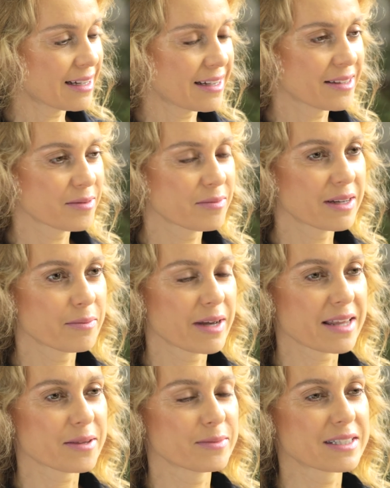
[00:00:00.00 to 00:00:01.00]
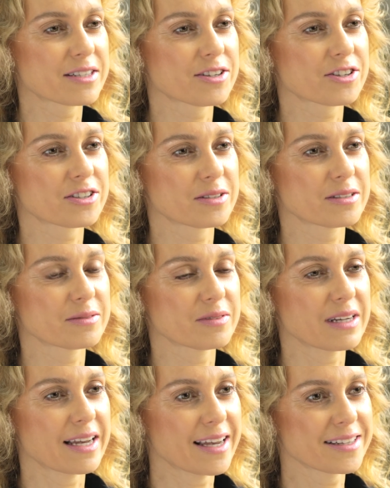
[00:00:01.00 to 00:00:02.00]
I am a mathematician
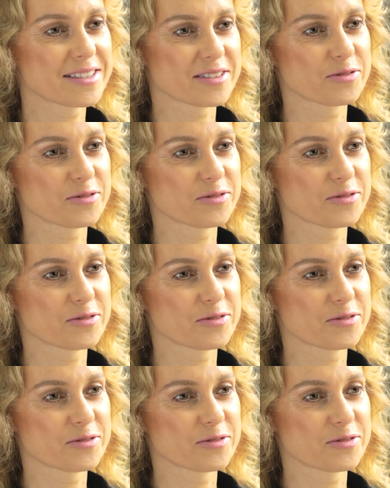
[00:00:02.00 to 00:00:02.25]
and a